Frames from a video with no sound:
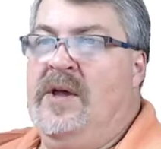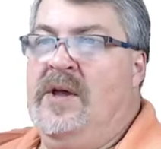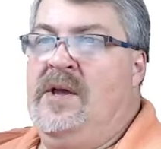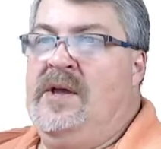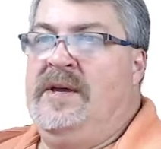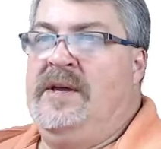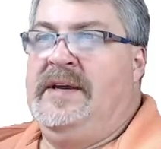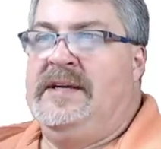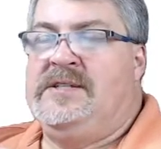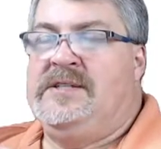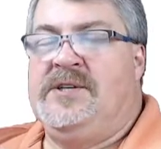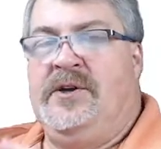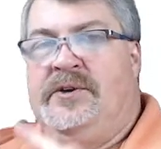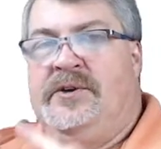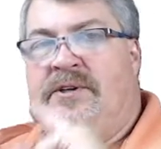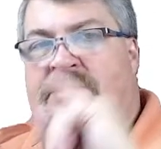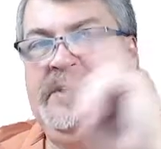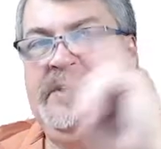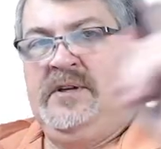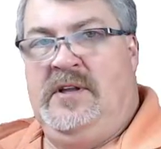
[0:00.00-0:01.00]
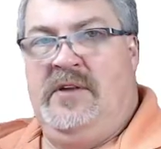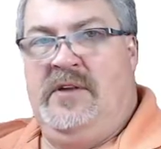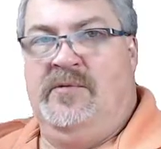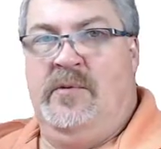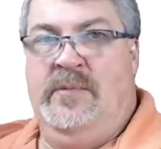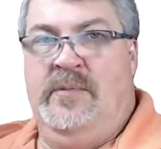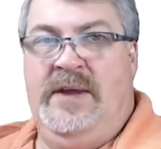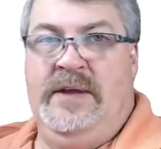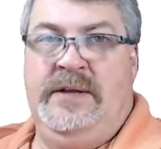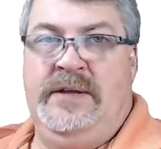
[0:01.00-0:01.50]
it's going to deliver
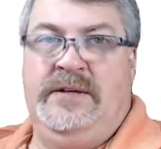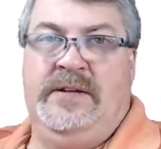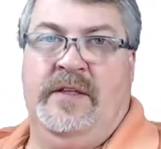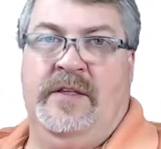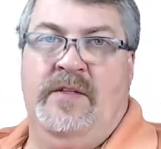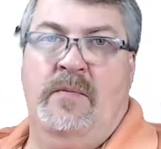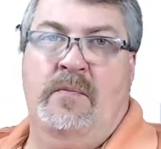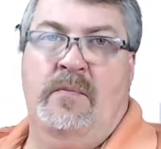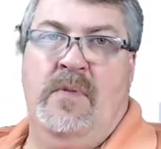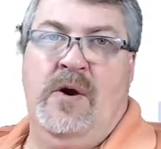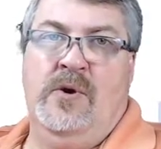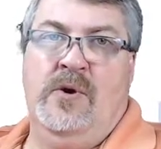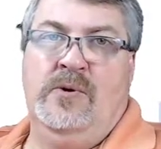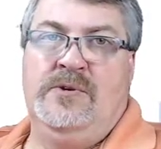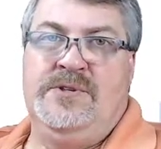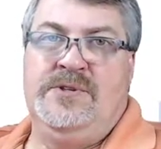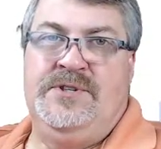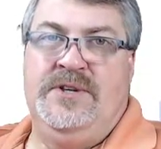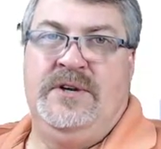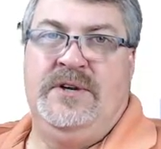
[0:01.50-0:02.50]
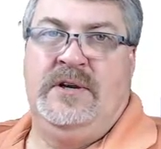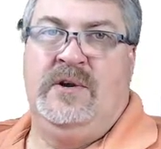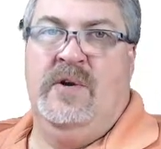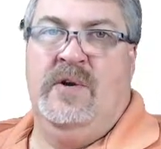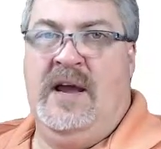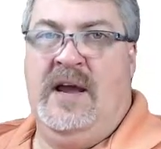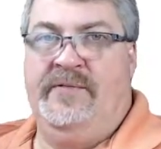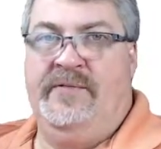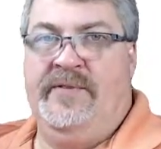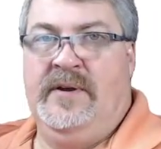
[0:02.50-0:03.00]
me to the most
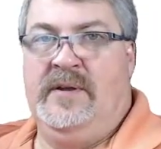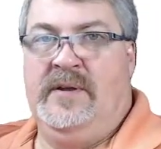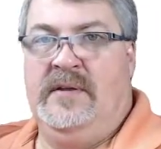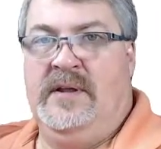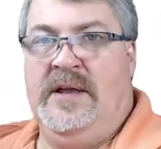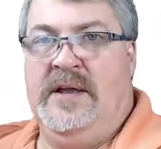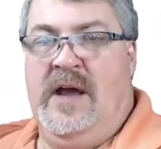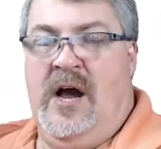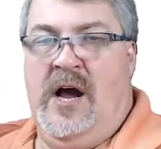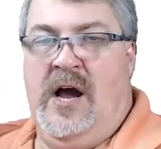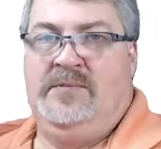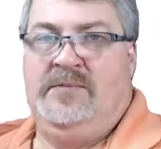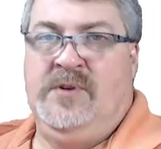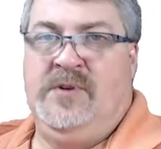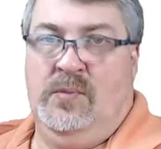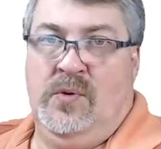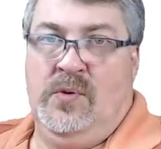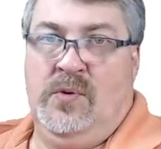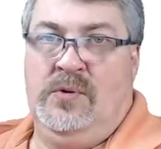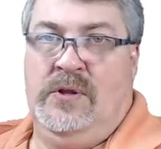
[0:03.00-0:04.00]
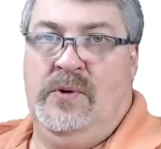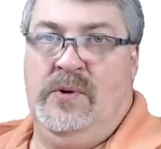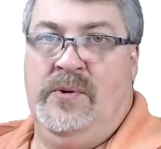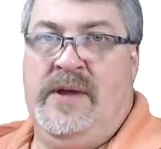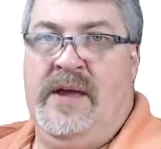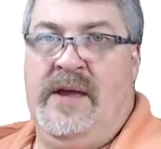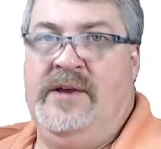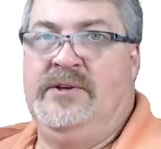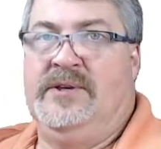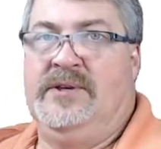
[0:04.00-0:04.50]
geographically optimal
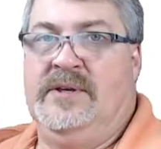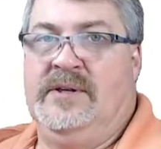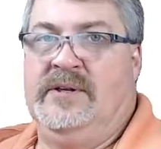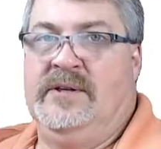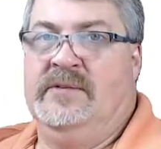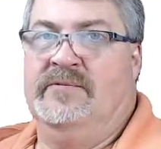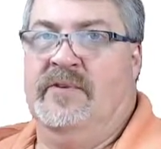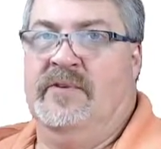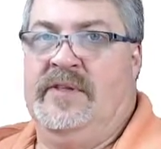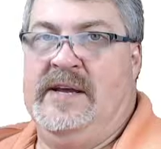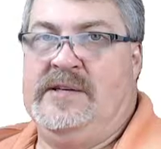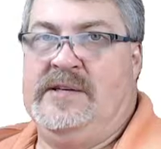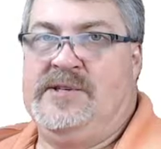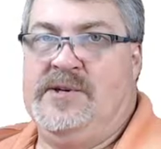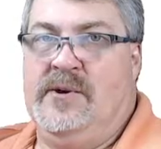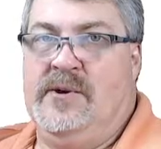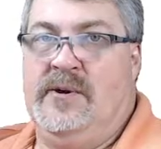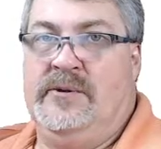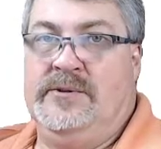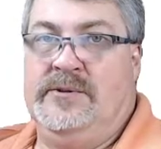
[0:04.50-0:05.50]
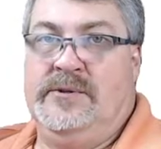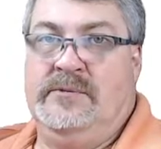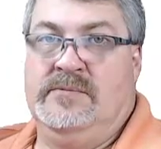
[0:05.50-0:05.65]
location for that search.